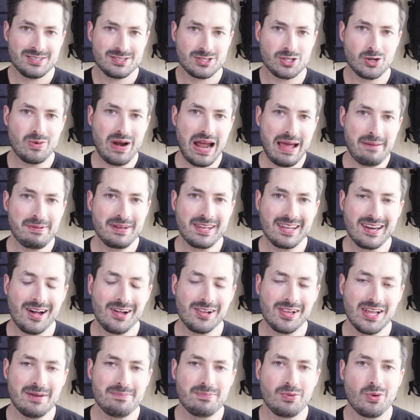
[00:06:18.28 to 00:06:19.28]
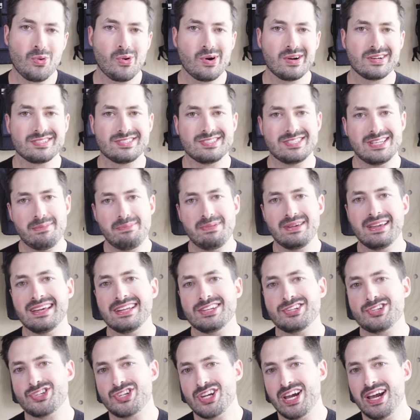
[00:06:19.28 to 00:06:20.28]
So wrapping it all up or zipping
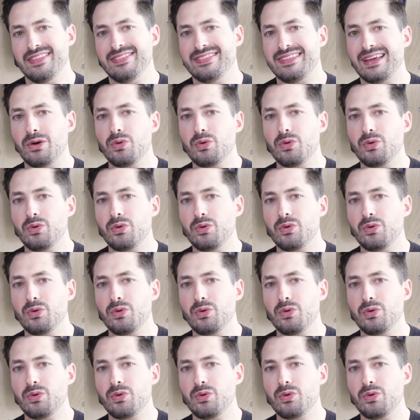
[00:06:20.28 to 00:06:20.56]
it shut,